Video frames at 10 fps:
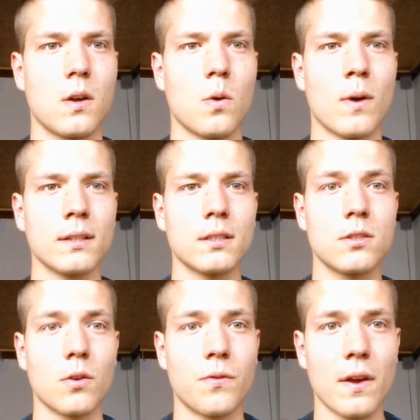what is
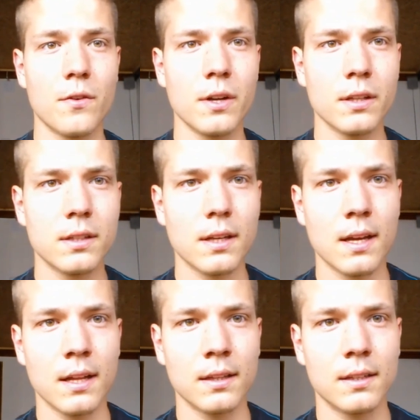your favorite
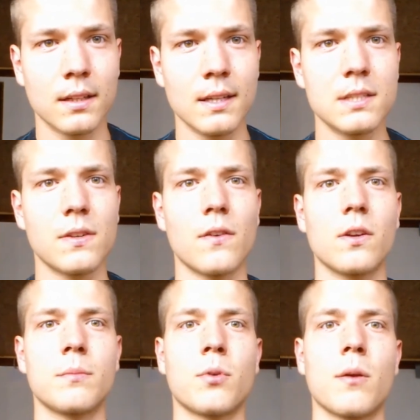and least
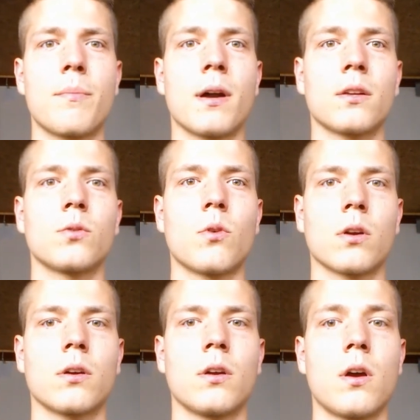favorite body part to
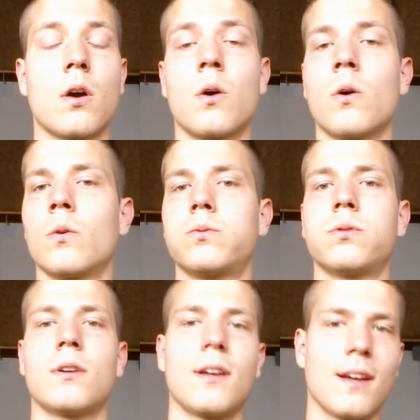work? Oh,
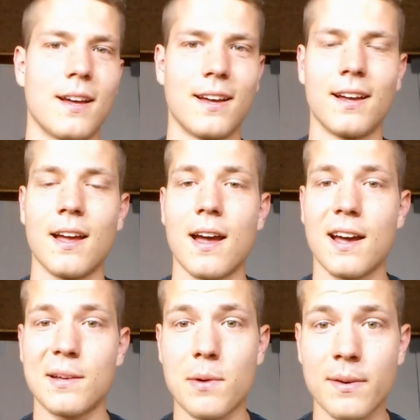
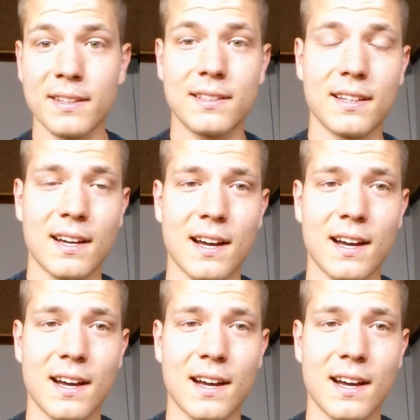at the moment,